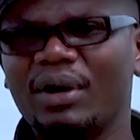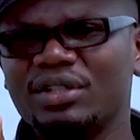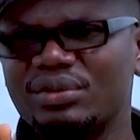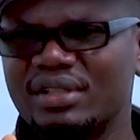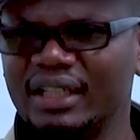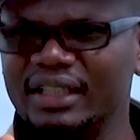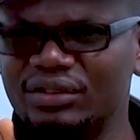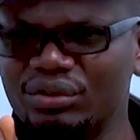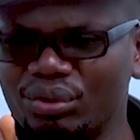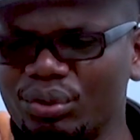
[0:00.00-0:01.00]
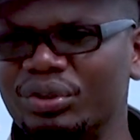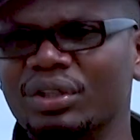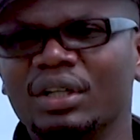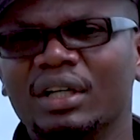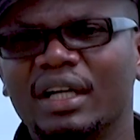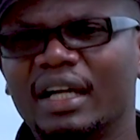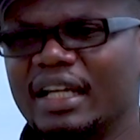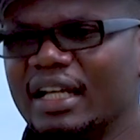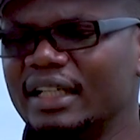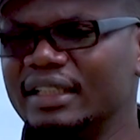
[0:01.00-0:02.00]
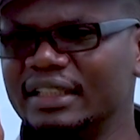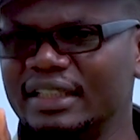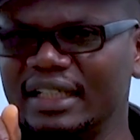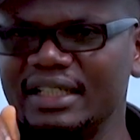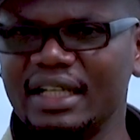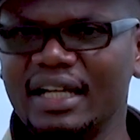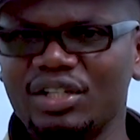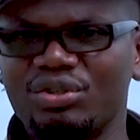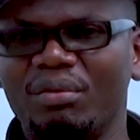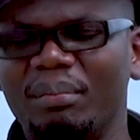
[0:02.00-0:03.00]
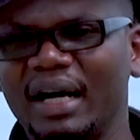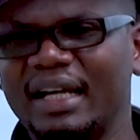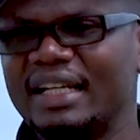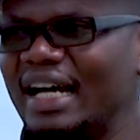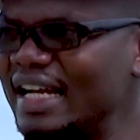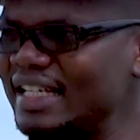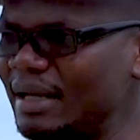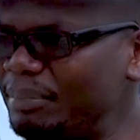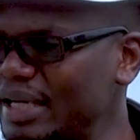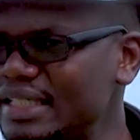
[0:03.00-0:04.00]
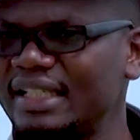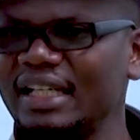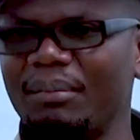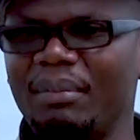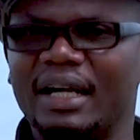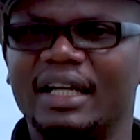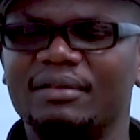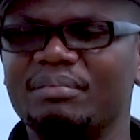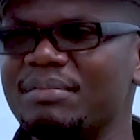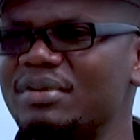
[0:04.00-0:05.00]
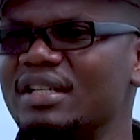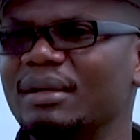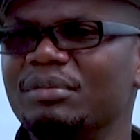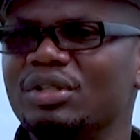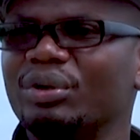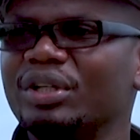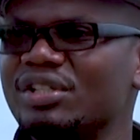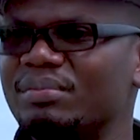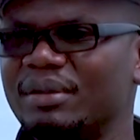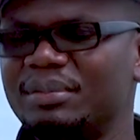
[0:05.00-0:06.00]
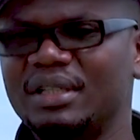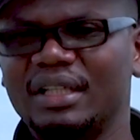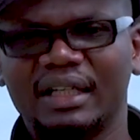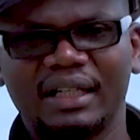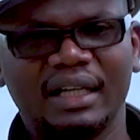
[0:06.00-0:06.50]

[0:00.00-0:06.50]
wants to sell its crude in the international market, and in a particular market, maybe in the Middle East, maybe in